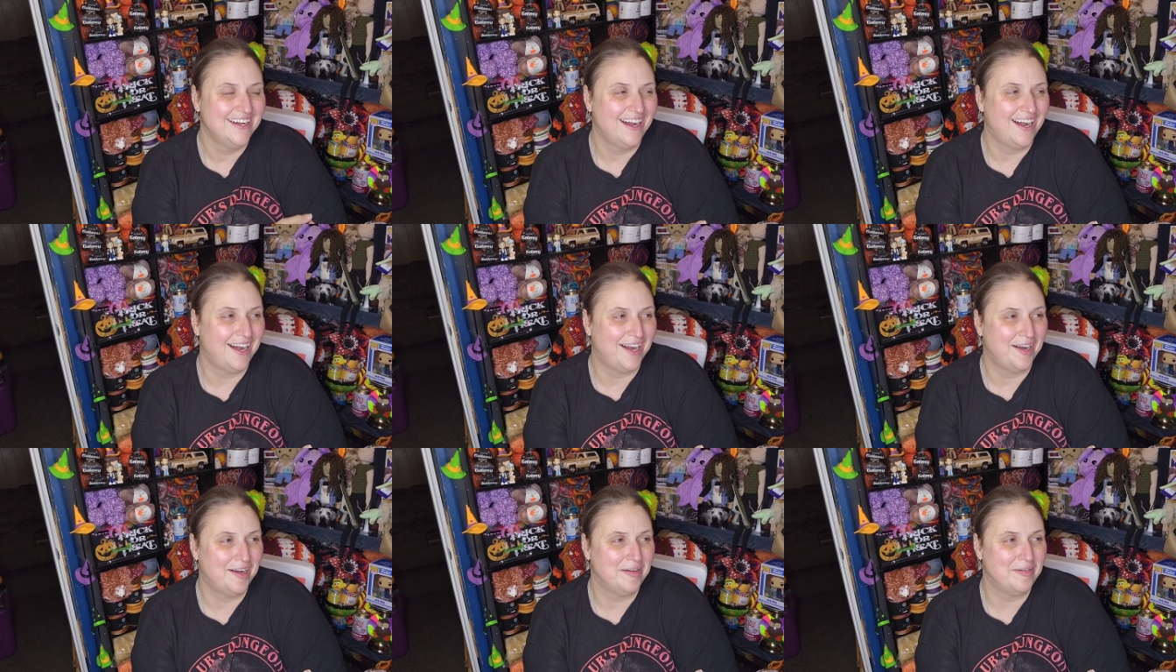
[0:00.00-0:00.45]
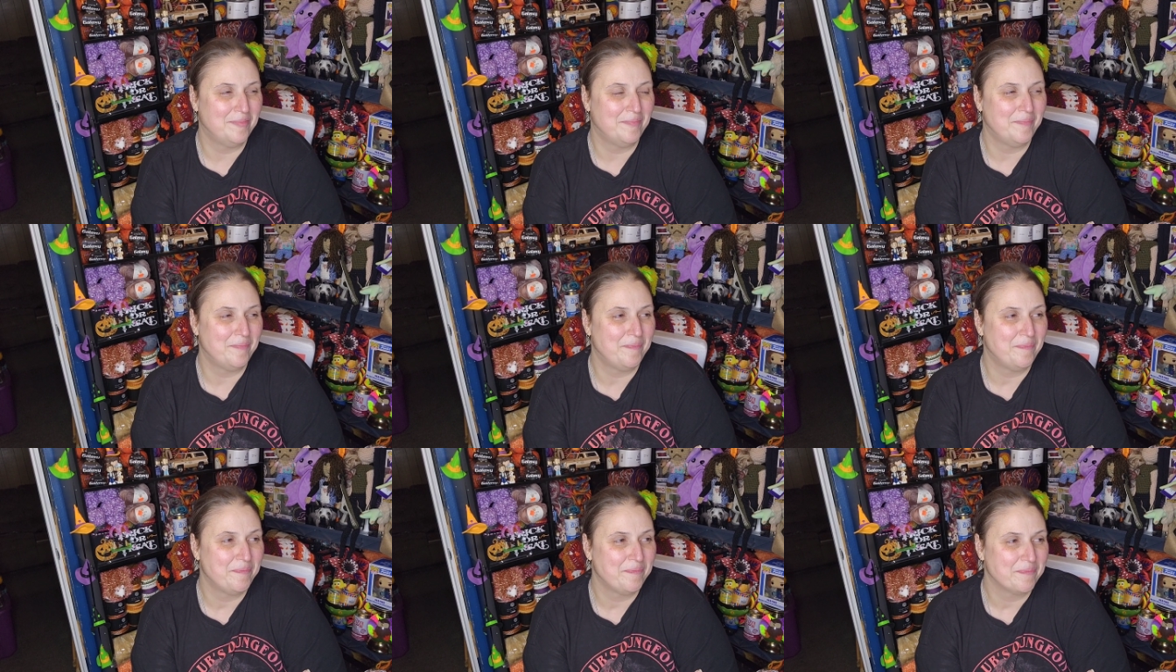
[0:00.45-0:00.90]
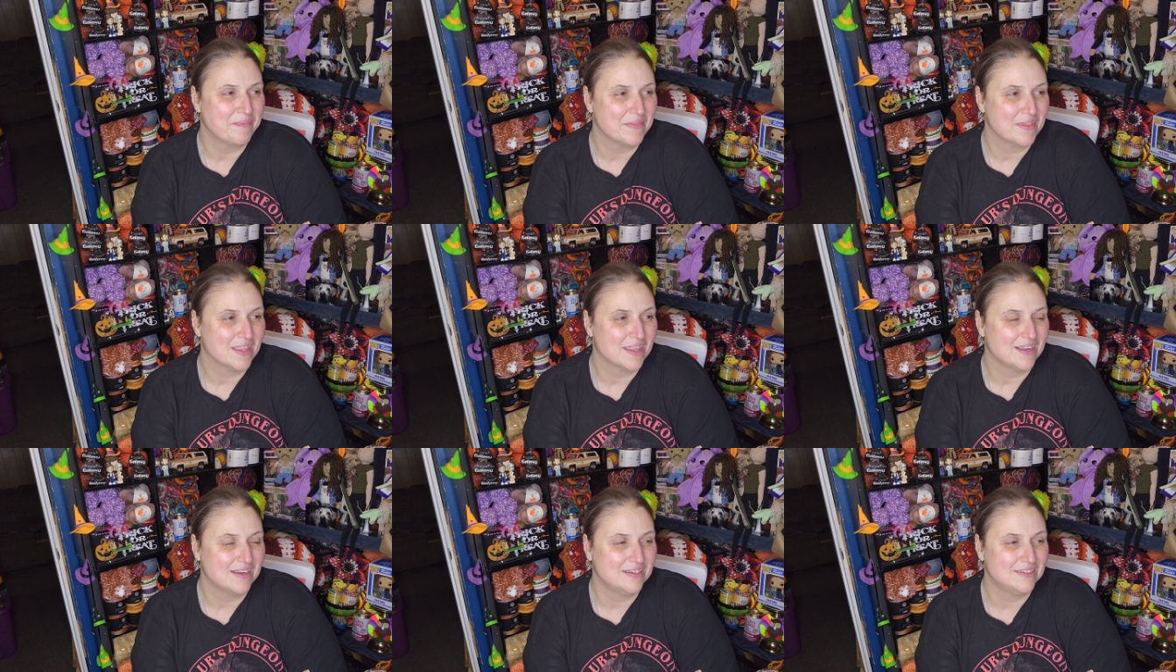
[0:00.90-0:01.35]
um,
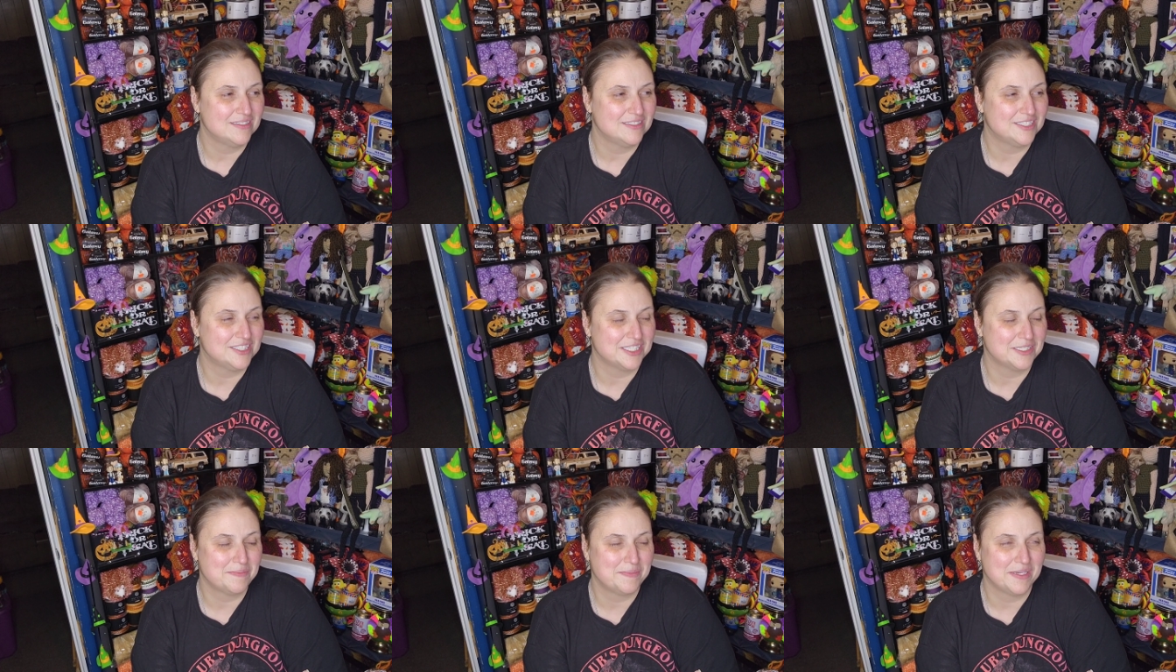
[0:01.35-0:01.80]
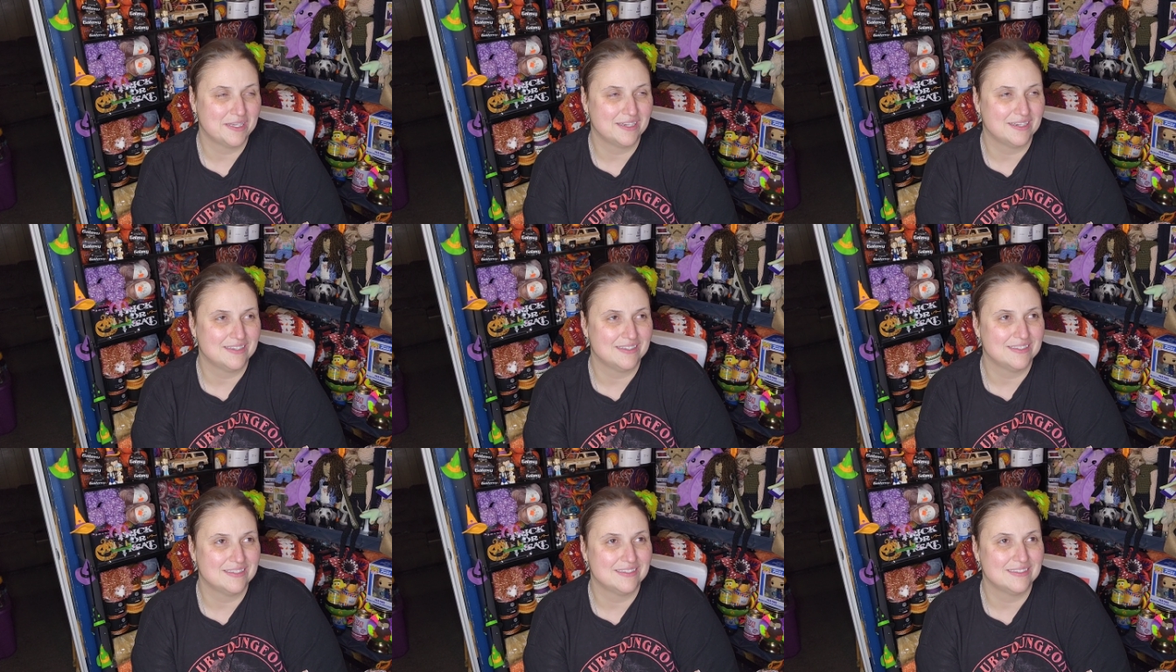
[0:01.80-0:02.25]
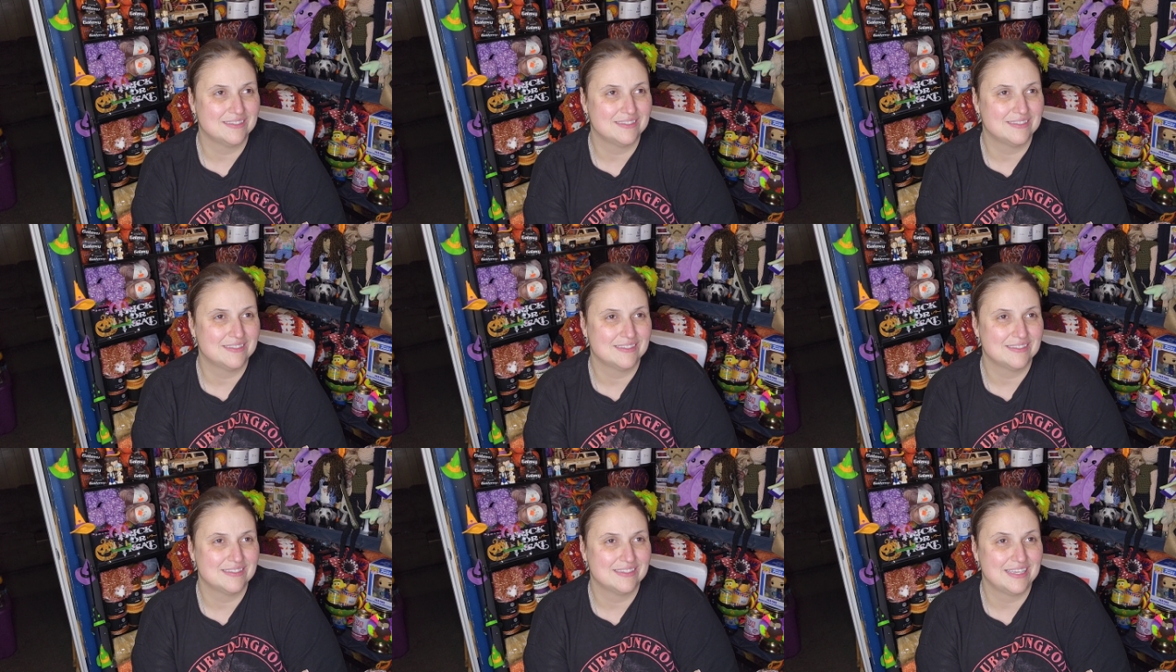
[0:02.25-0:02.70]
just
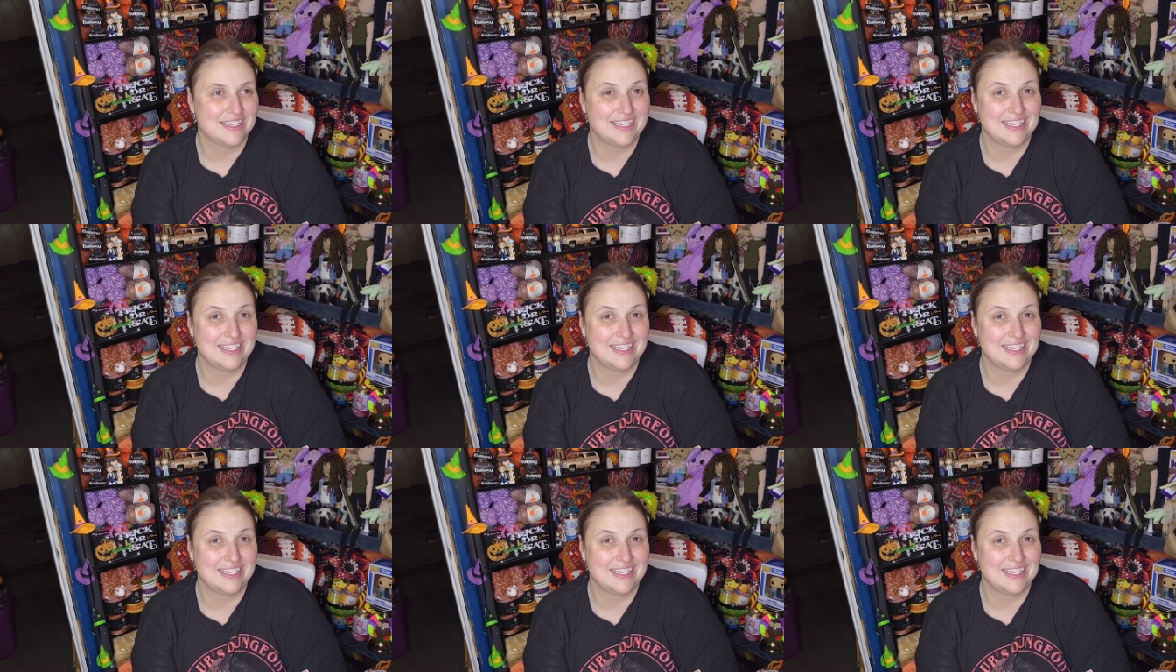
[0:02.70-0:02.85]
because